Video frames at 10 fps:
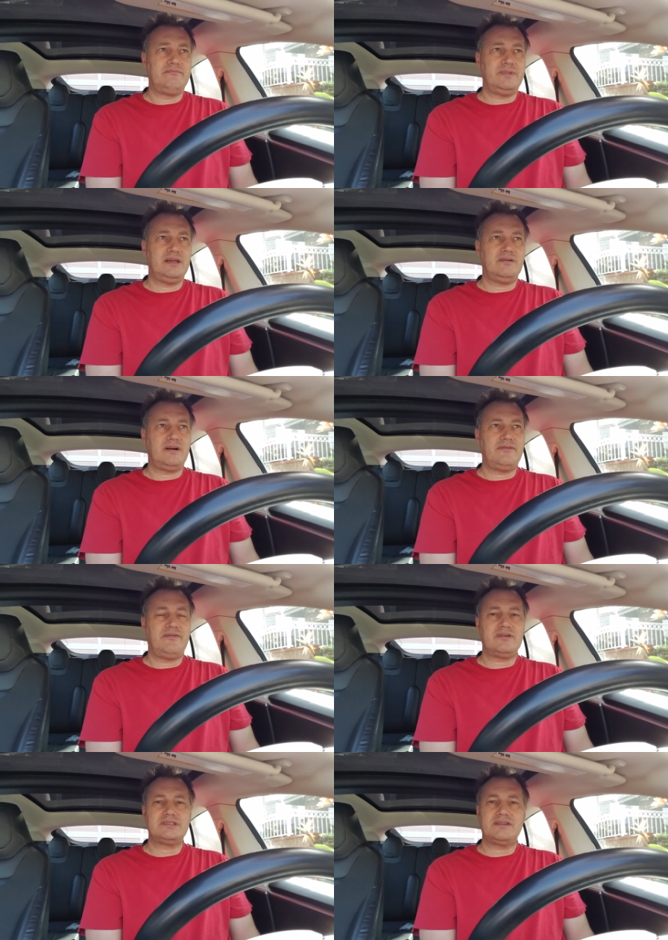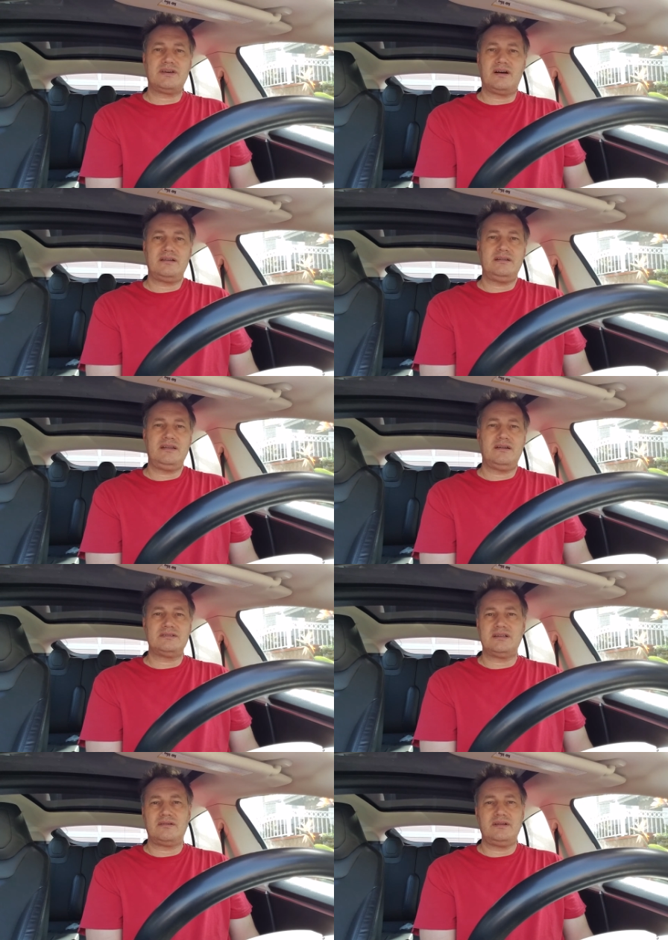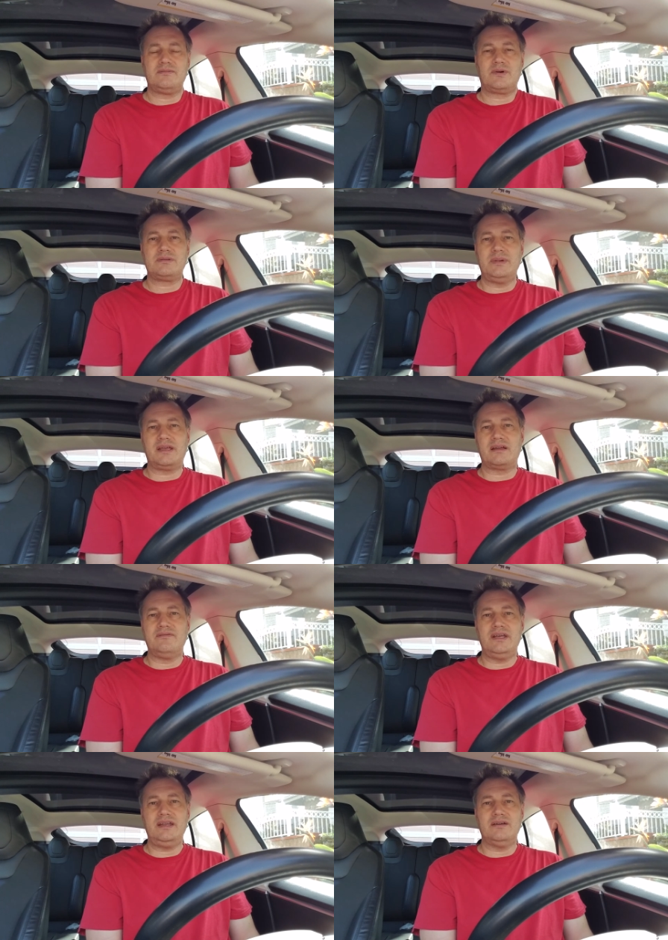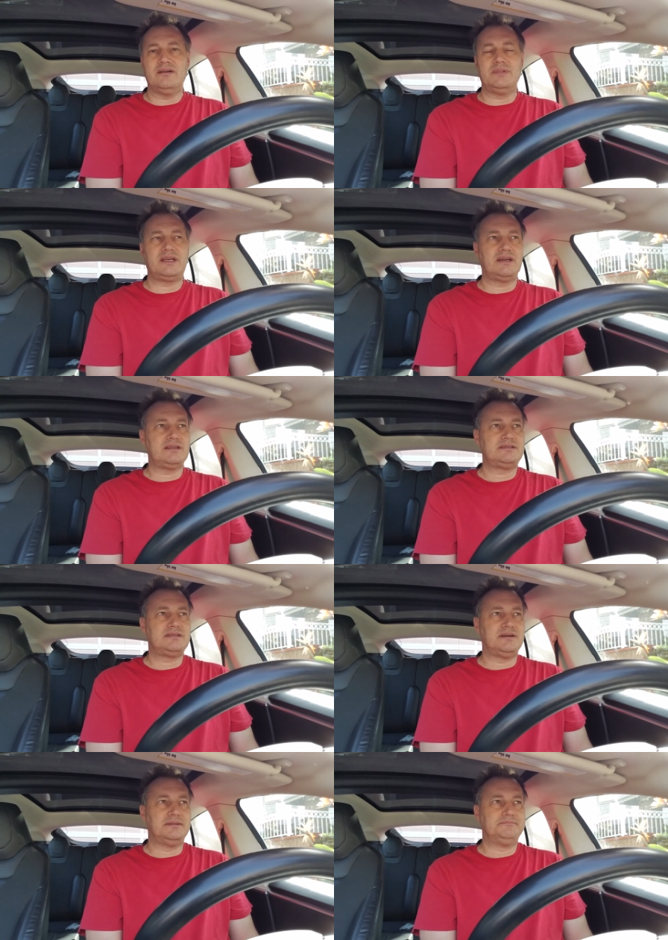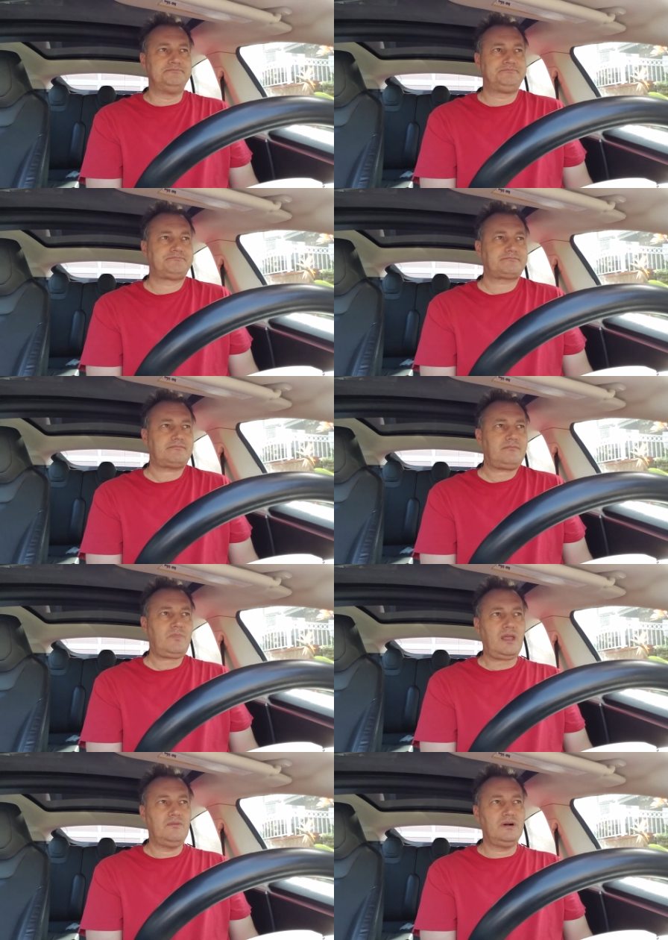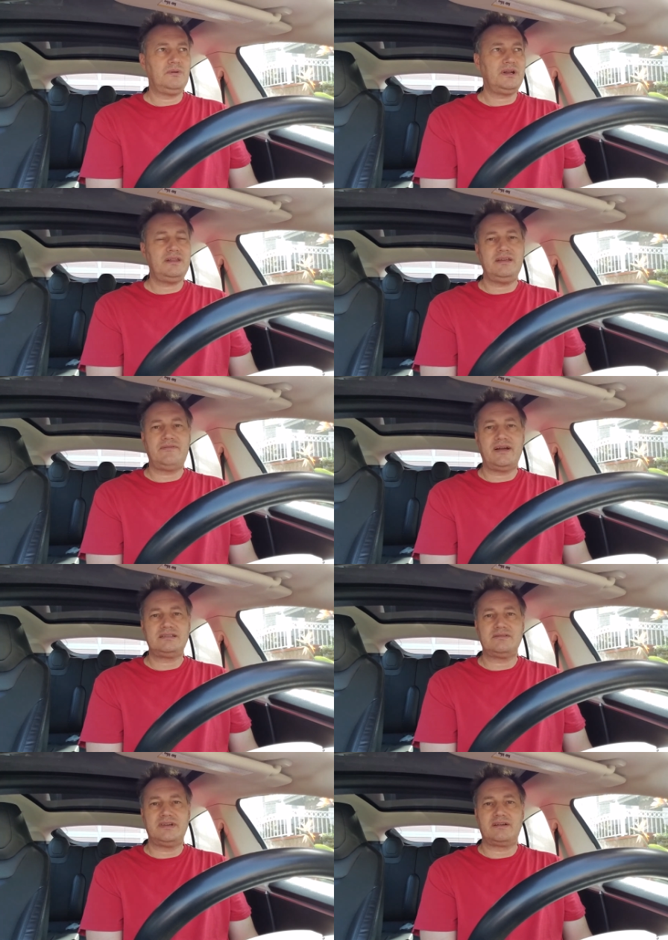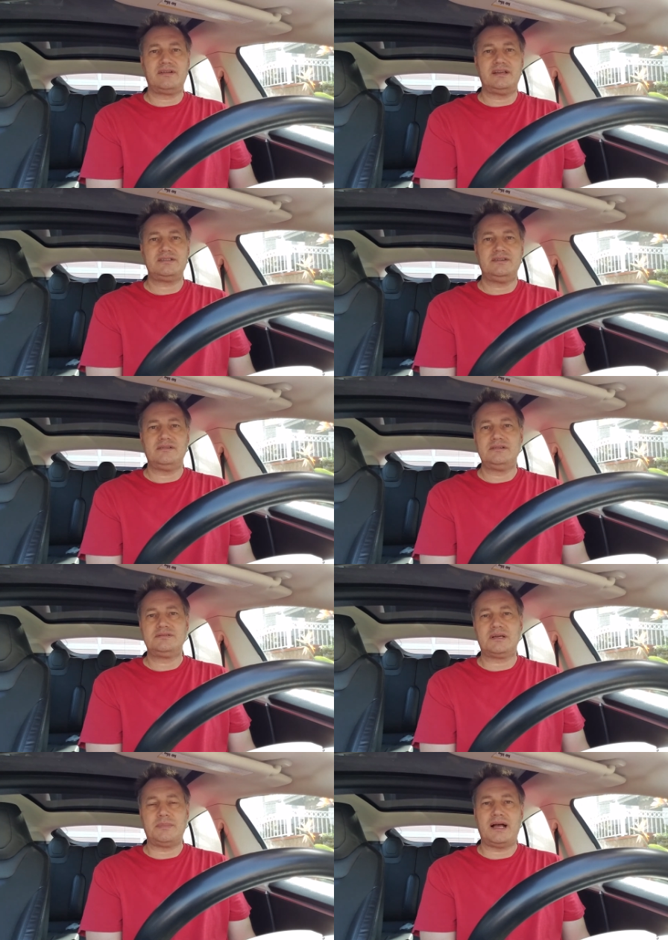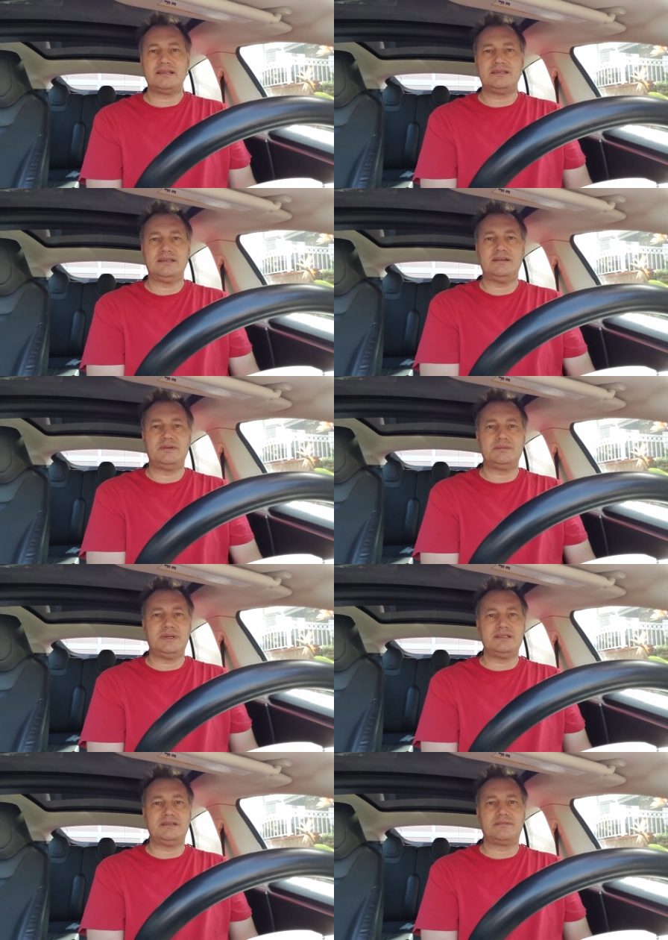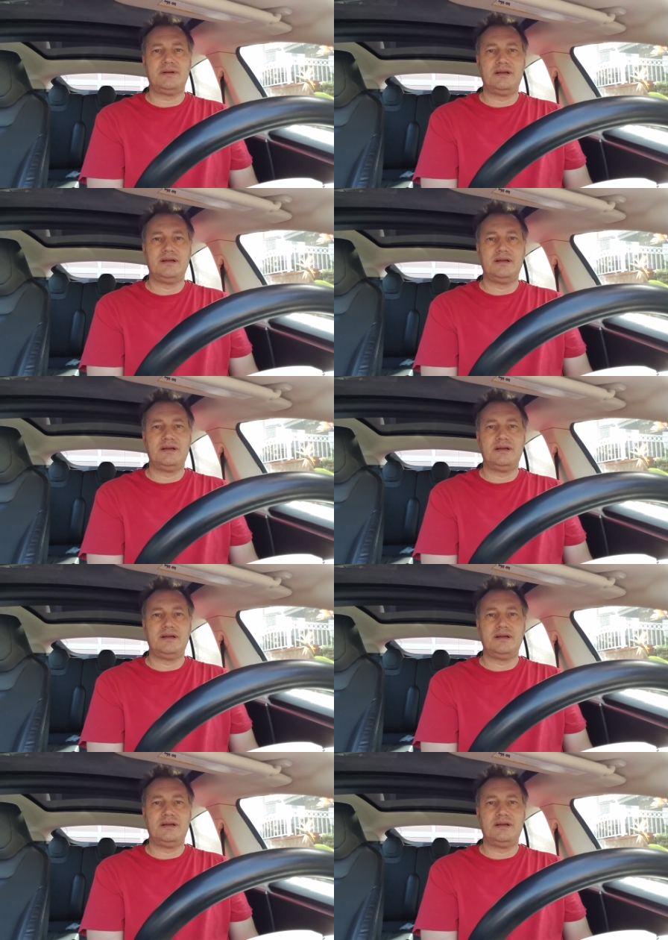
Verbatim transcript: you know, at first I thought, you know, it's not even worth making a video because well, what are the effects of degradation? You lose capacity, which means the